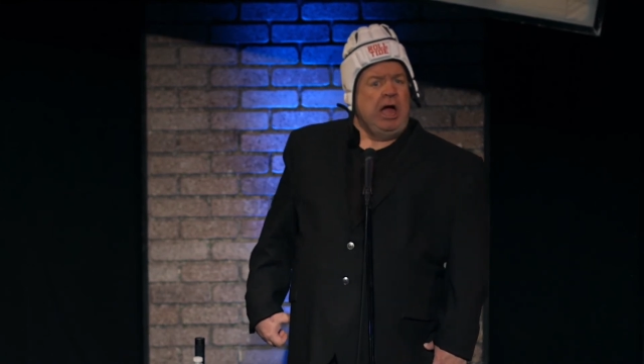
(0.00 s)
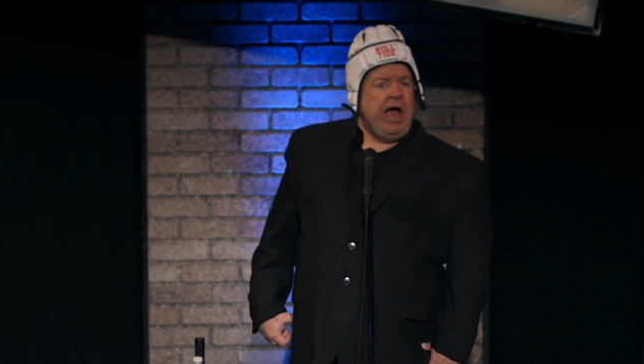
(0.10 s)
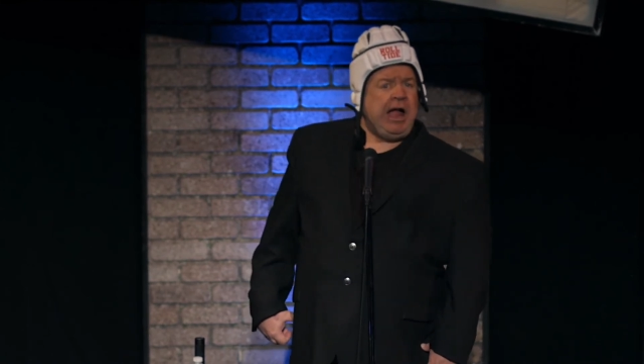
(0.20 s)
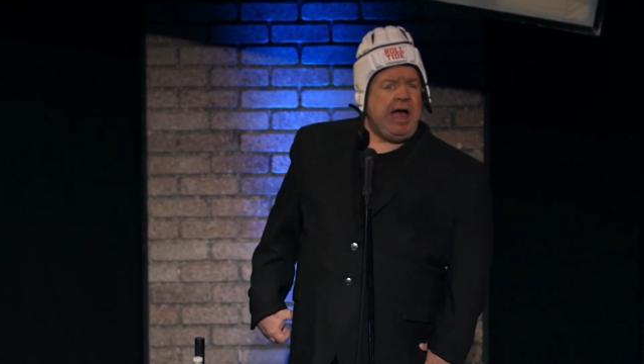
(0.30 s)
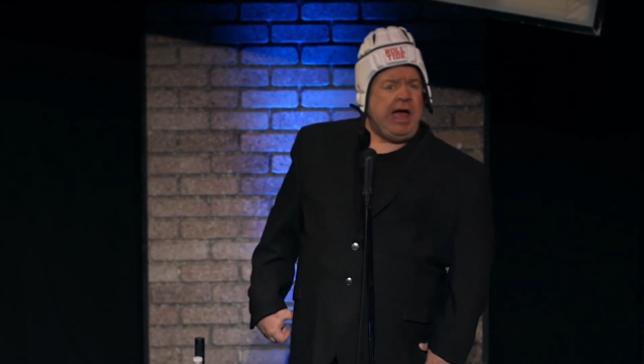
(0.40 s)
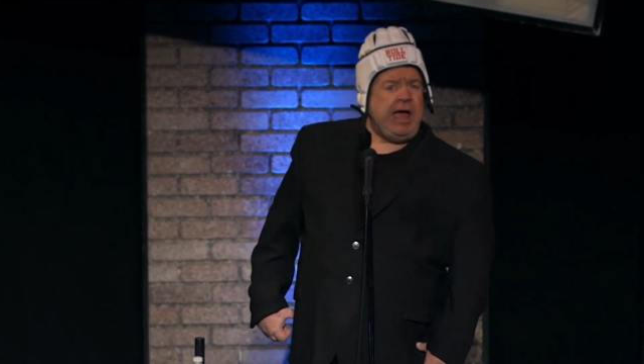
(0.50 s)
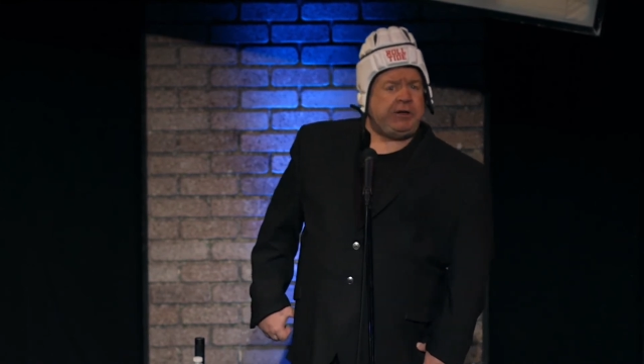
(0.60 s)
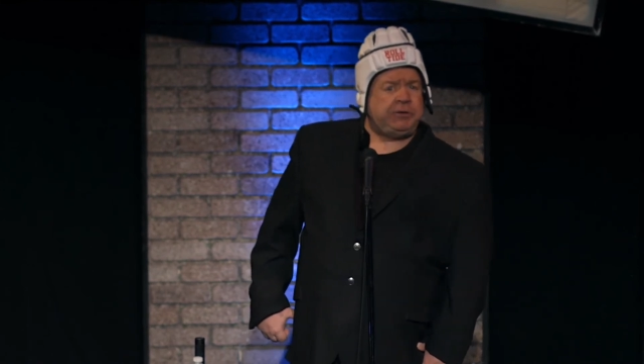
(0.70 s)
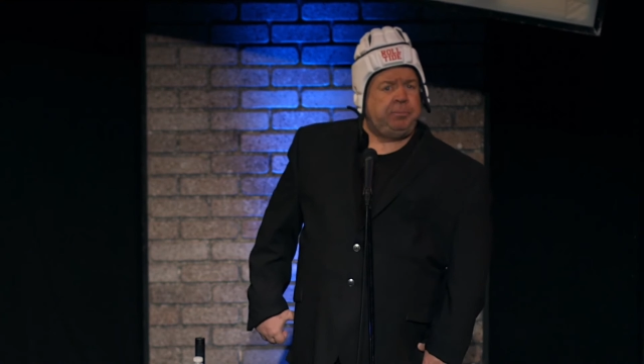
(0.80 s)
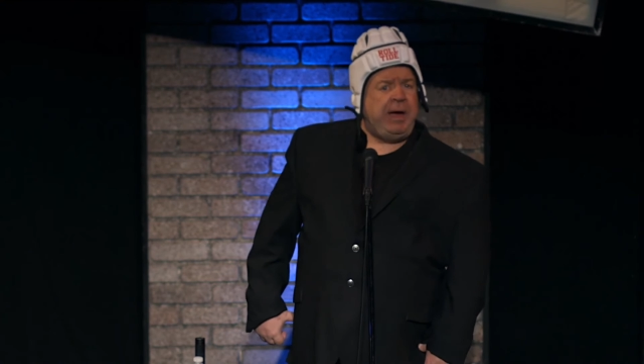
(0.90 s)
I got
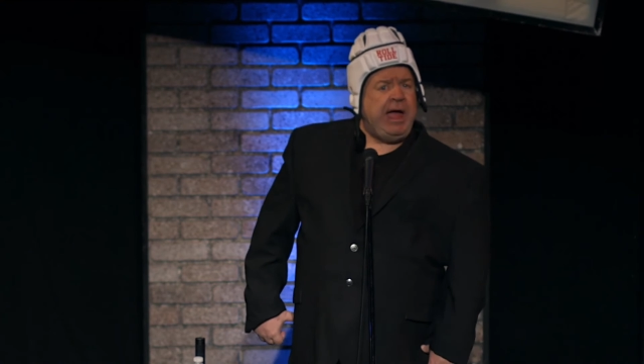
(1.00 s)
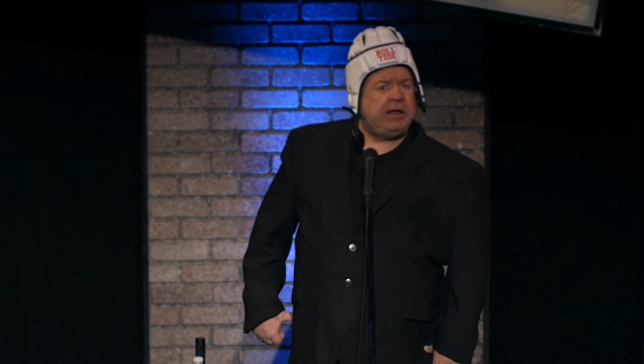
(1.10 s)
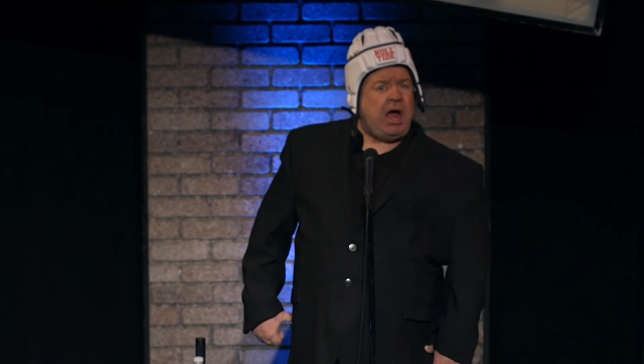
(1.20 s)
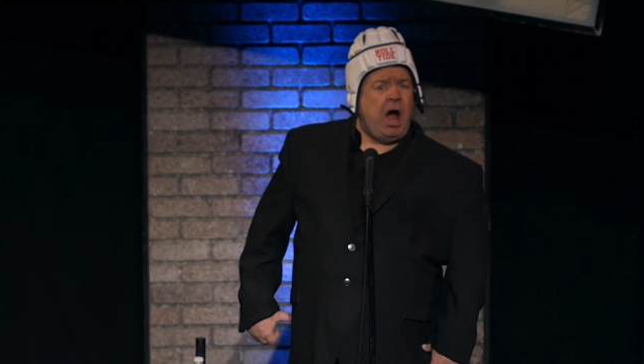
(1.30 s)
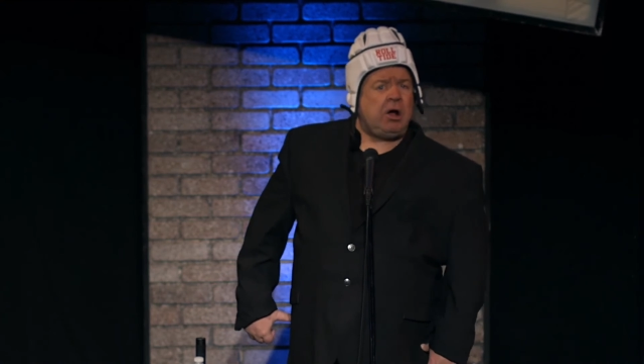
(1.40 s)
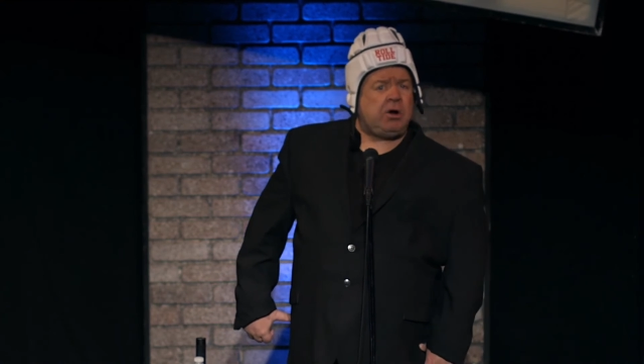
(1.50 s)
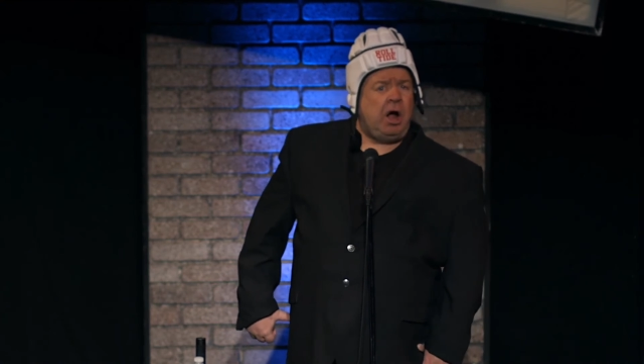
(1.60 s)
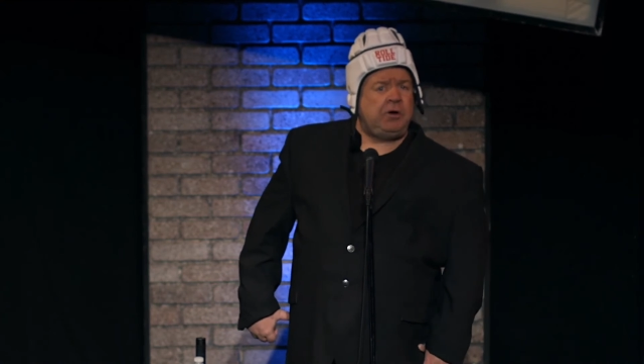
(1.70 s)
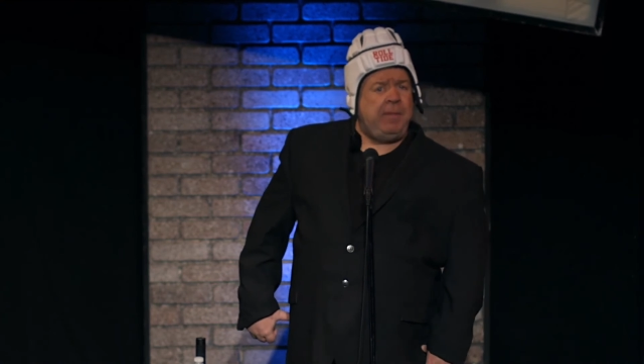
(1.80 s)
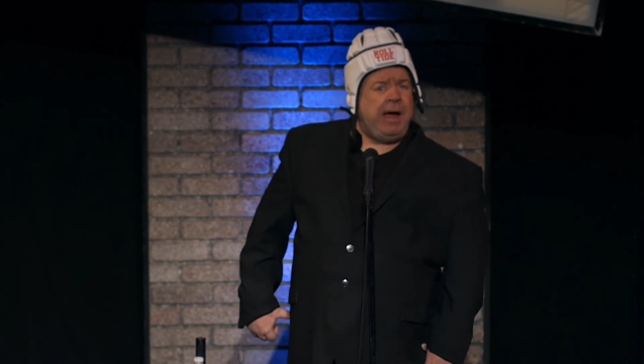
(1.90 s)
aches and pains all
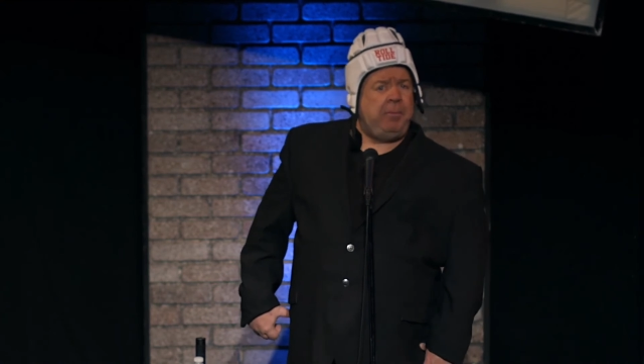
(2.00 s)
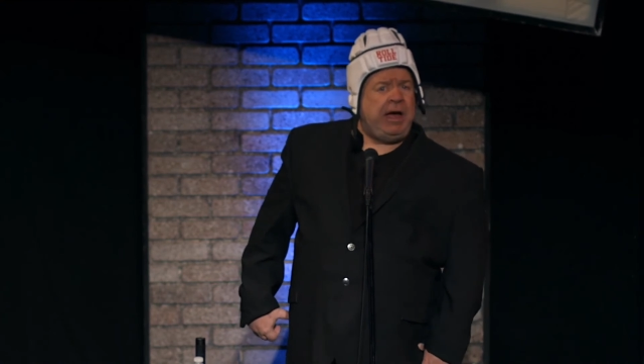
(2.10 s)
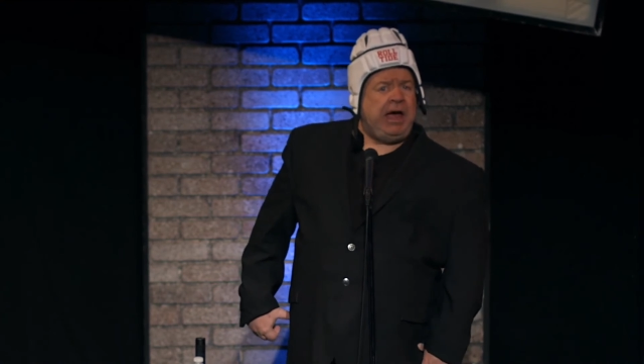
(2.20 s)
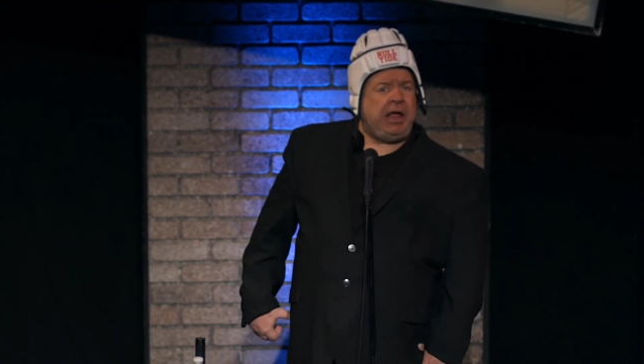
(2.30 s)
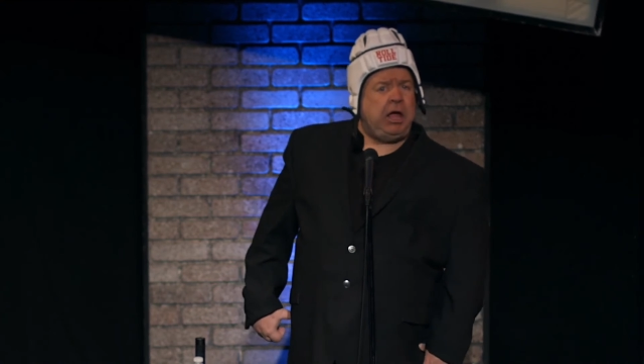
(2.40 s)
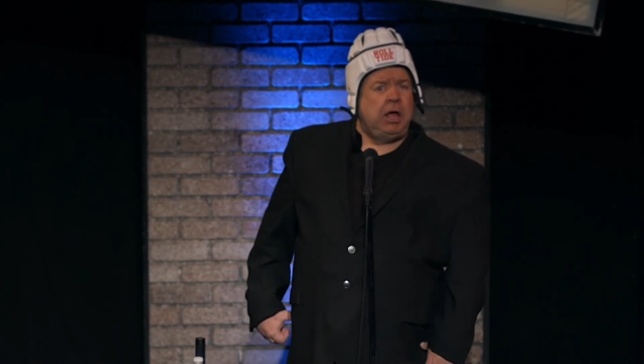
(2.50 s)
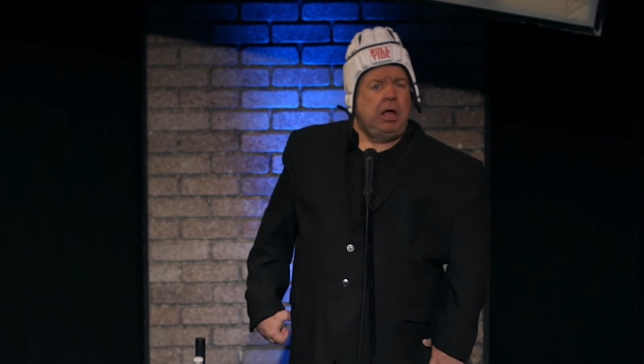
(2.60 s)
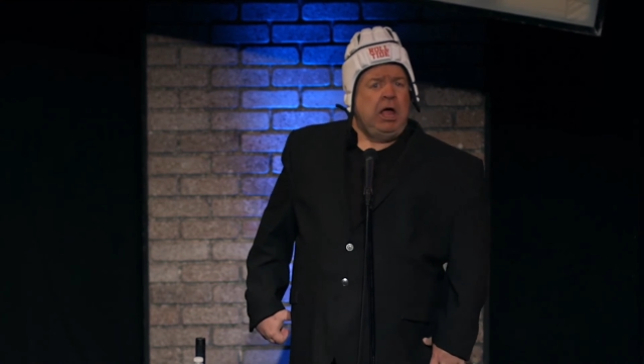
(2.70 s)
across my body.